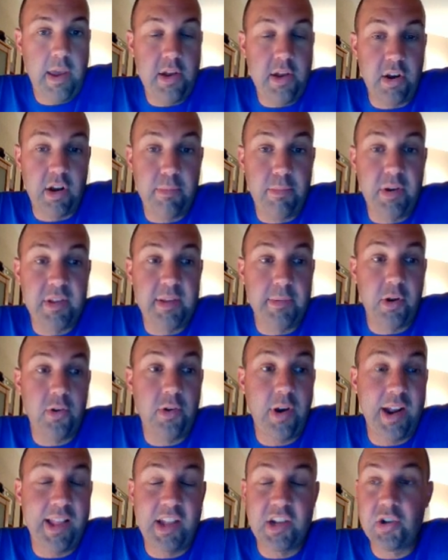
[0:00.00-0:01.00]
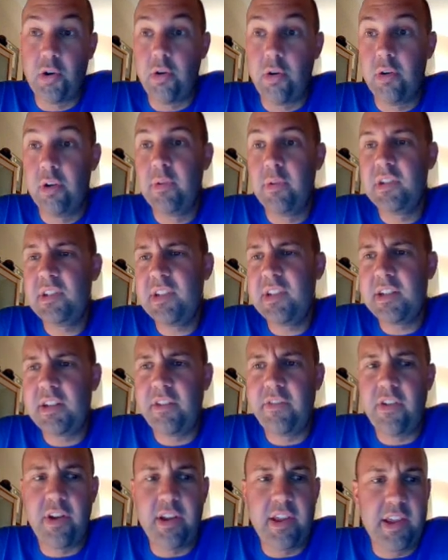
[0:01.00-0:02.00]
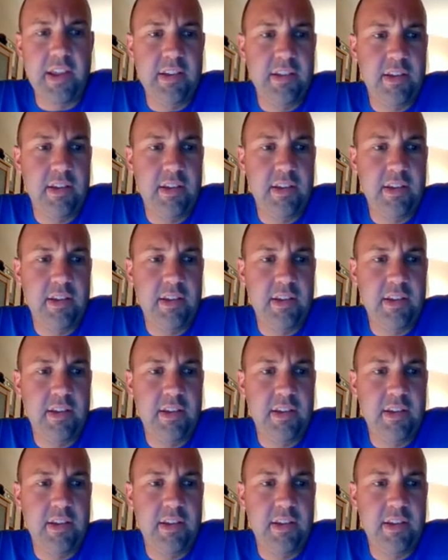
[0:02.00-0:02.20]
And you're going to put them in chronological order, which is actually very